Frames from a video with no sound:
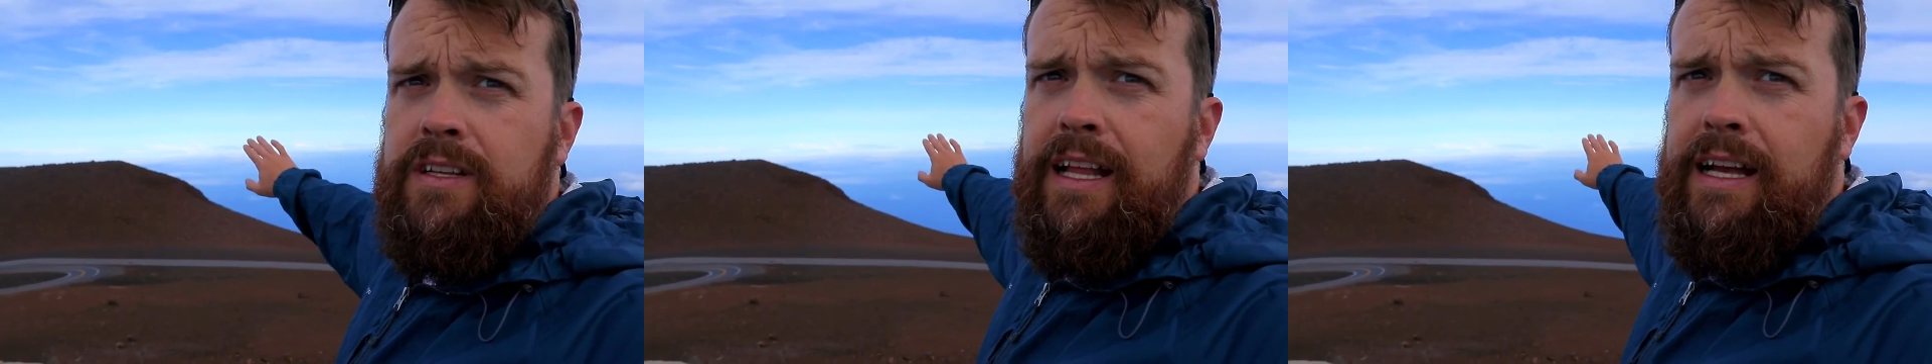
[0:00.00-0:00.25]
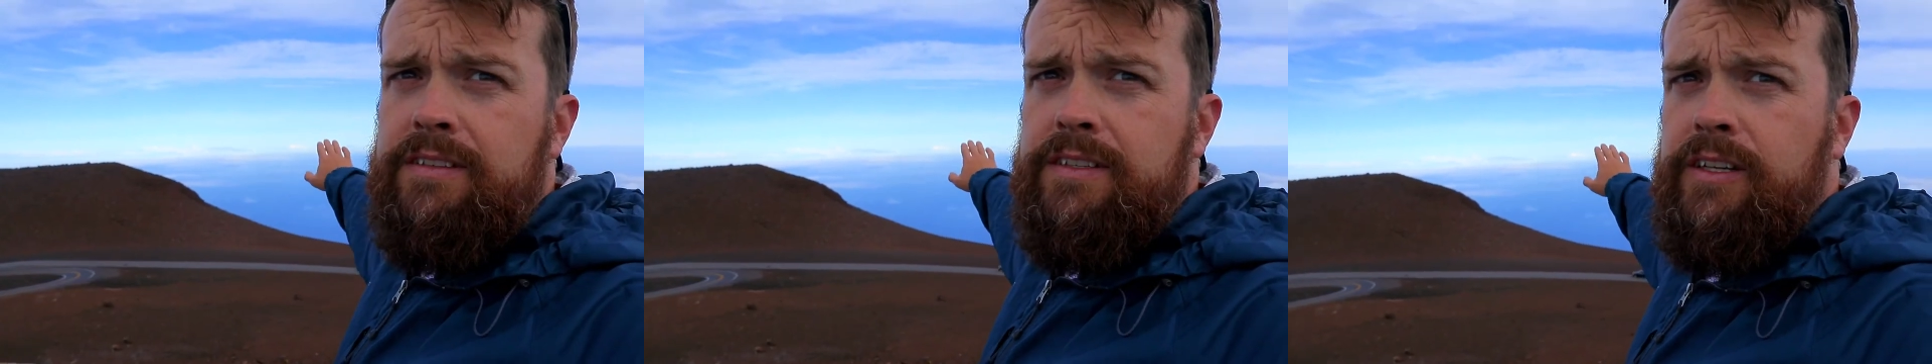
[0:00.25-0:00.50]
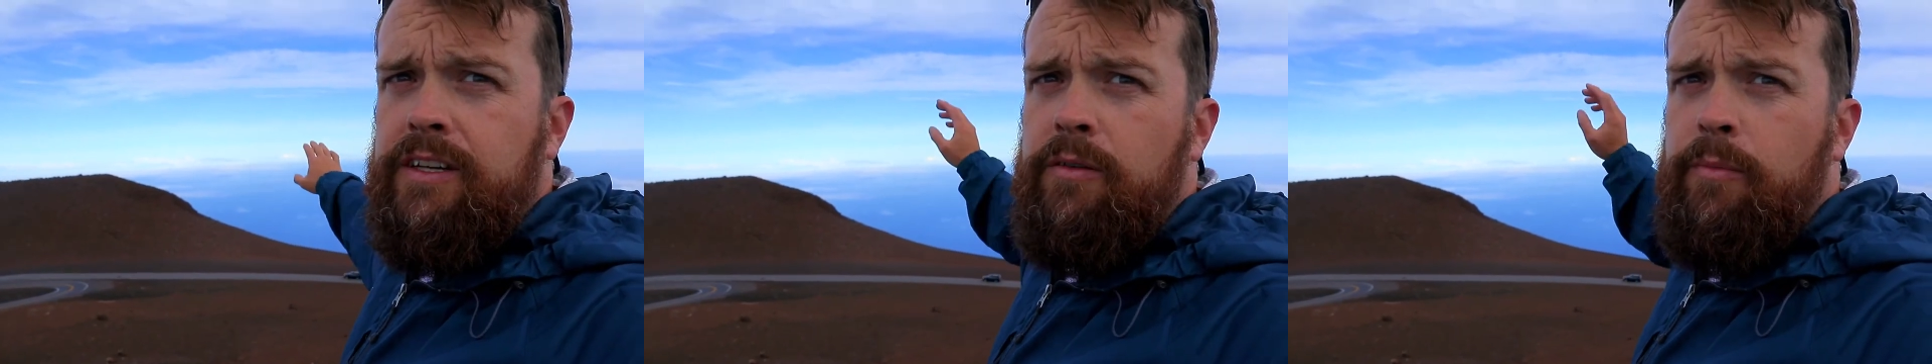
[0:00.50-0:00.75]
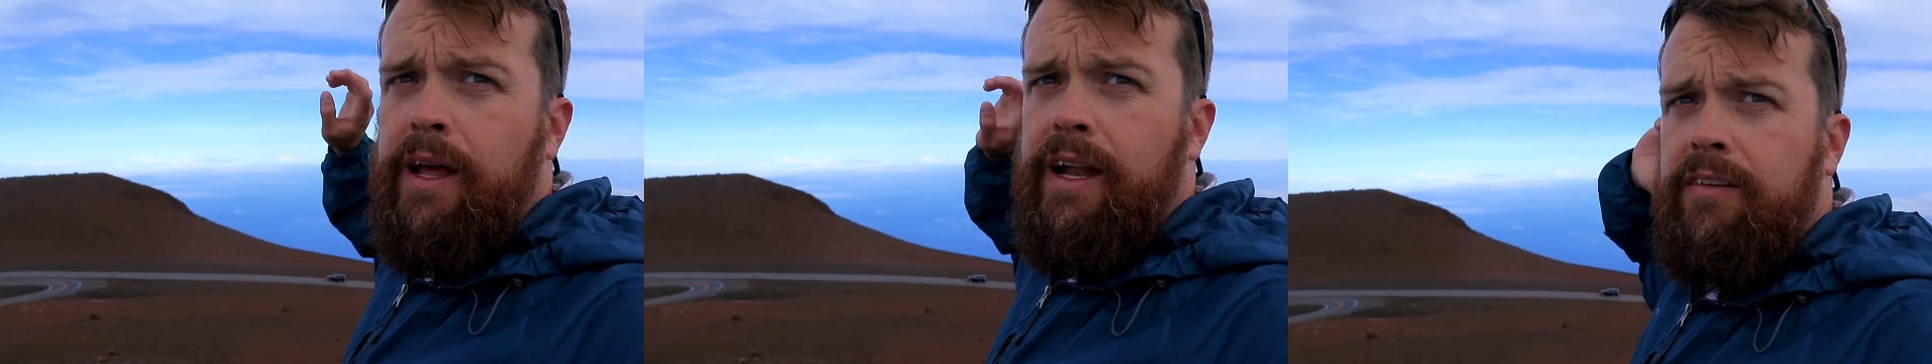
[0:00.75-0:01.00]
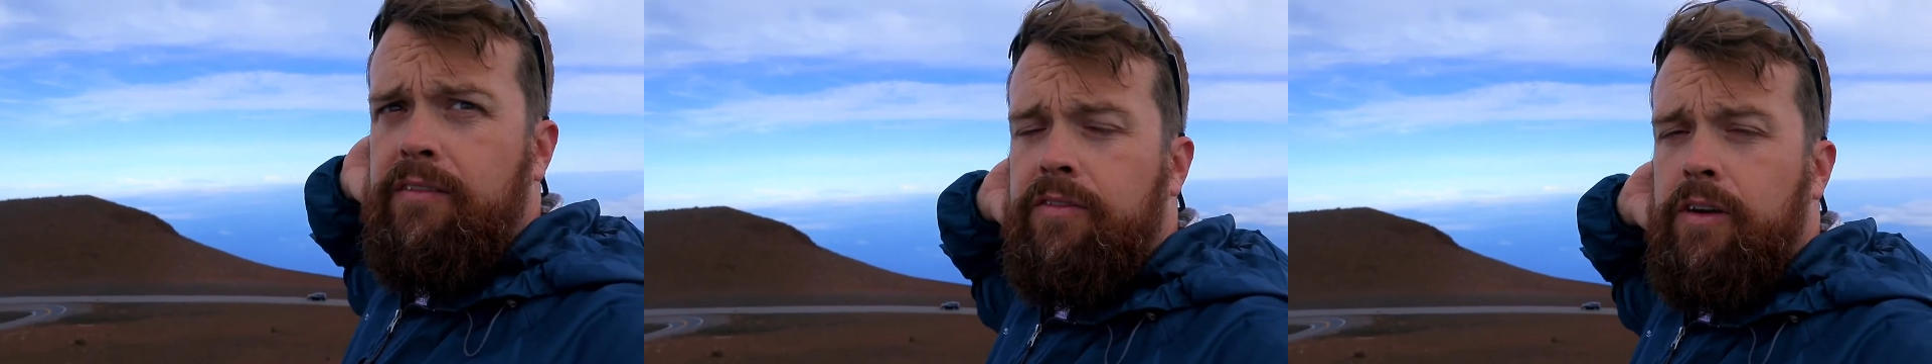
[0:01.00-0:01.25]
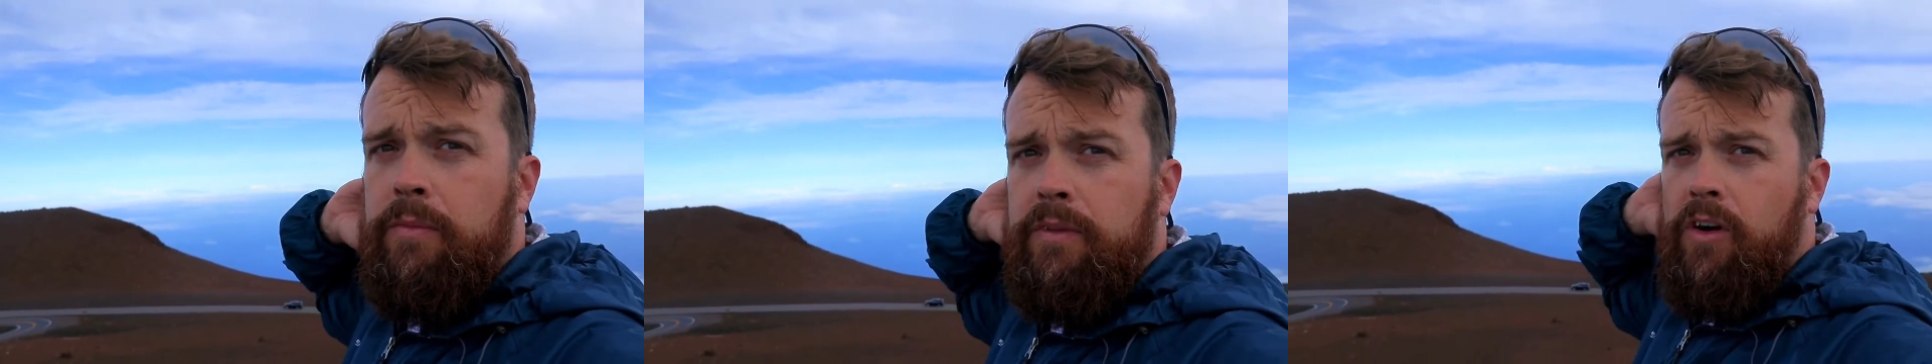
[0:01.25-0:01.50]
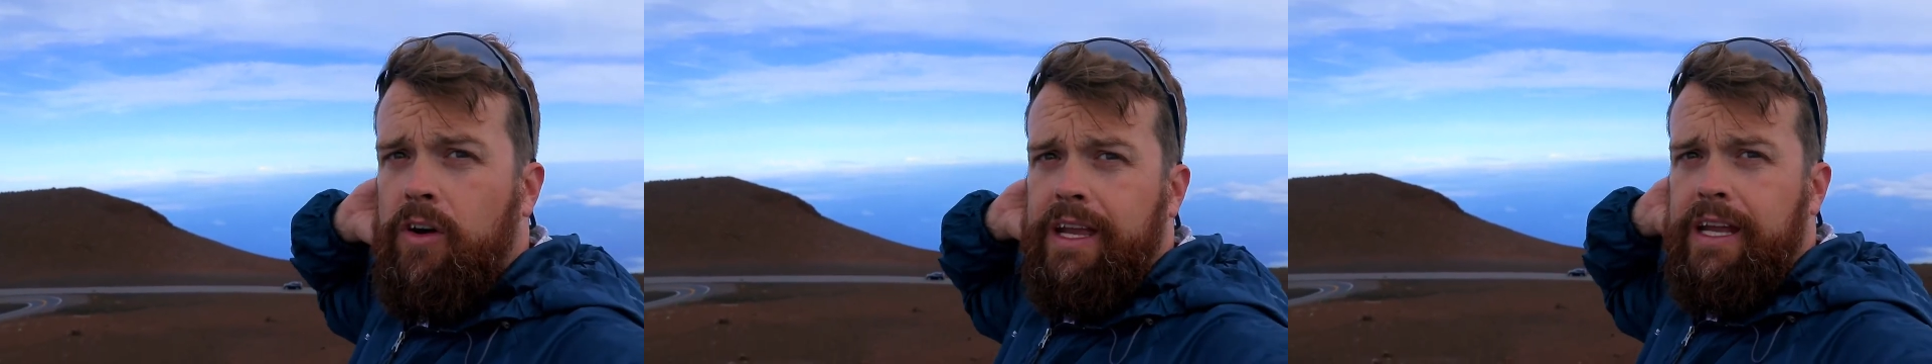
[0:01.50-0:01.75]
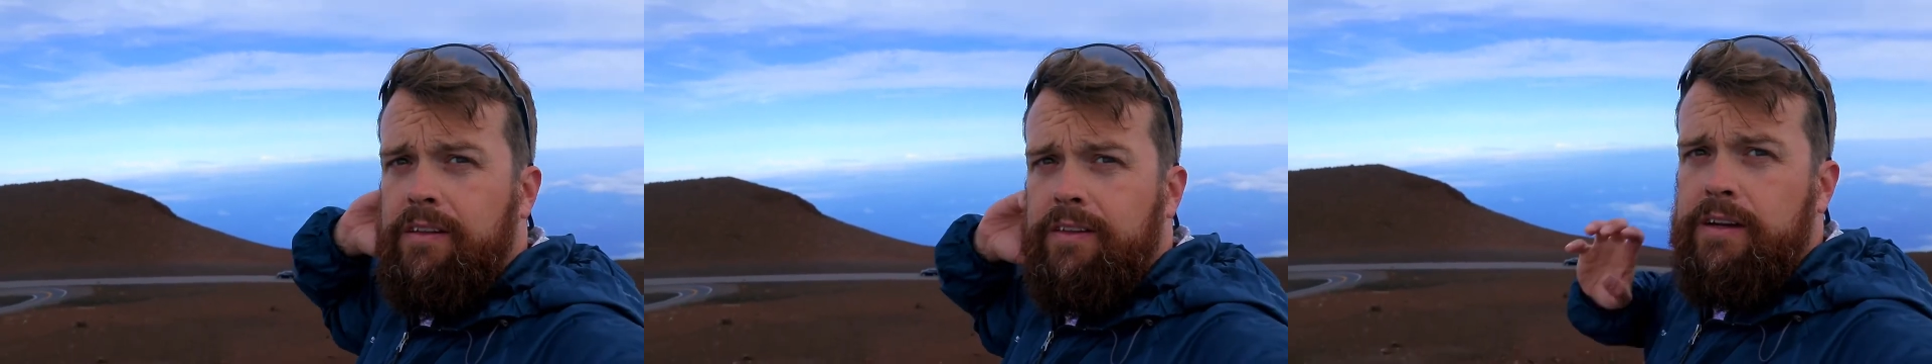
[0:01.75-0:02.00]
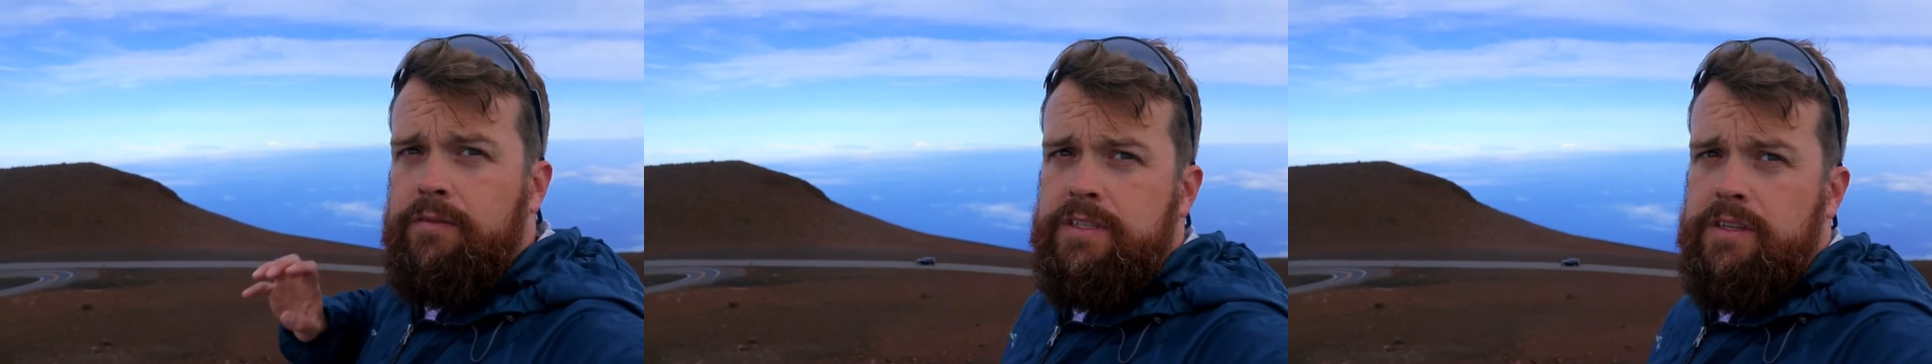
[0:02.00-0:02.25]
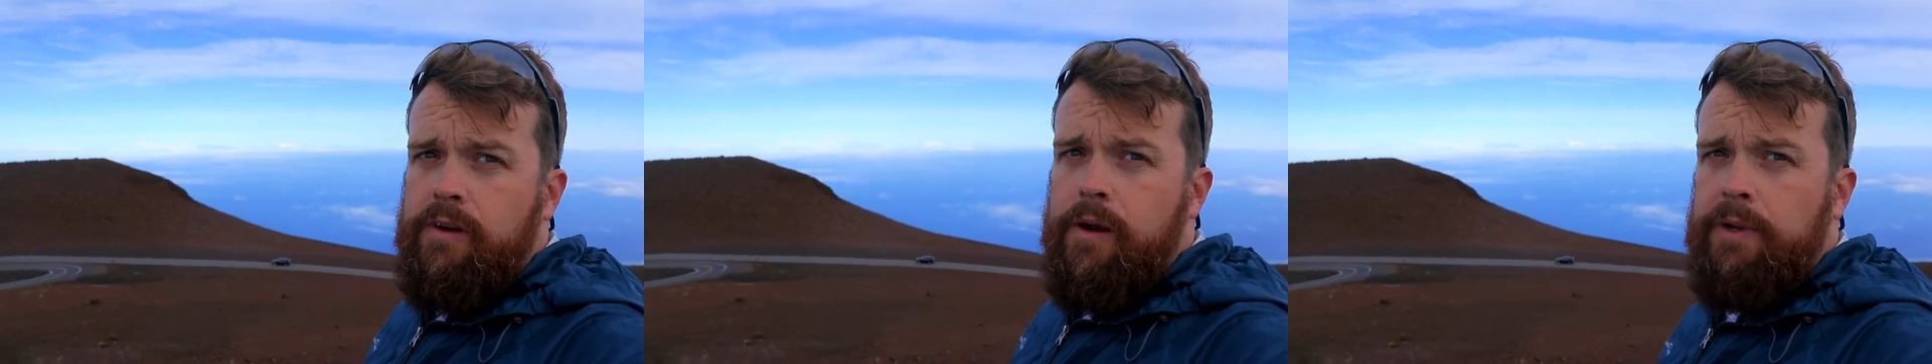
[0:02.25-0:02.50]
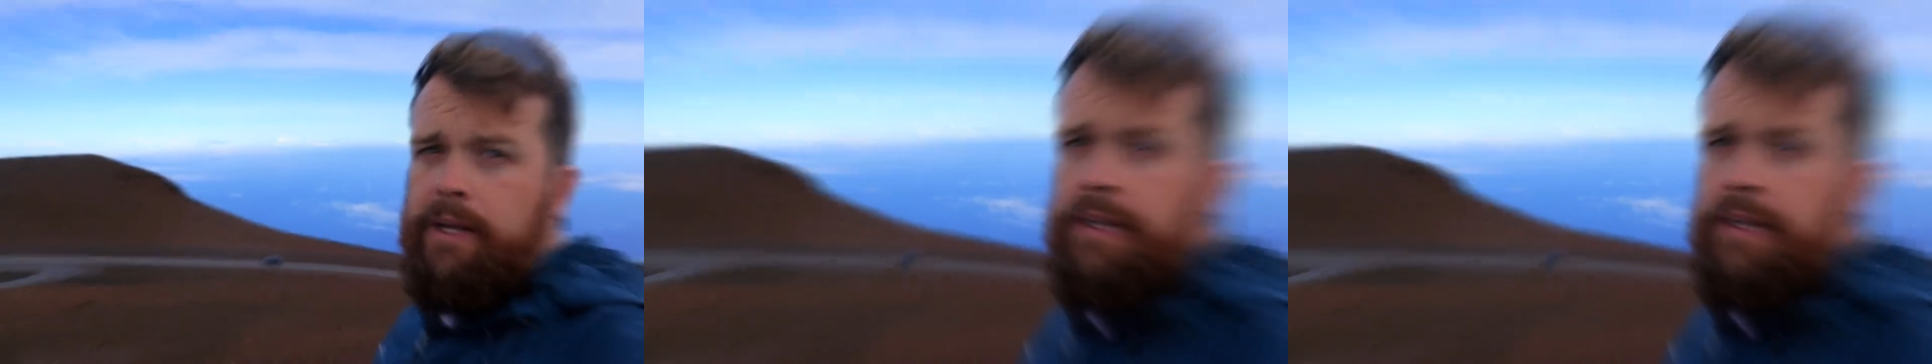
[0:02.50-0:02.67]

clouds could have been from the volcano that was erupting.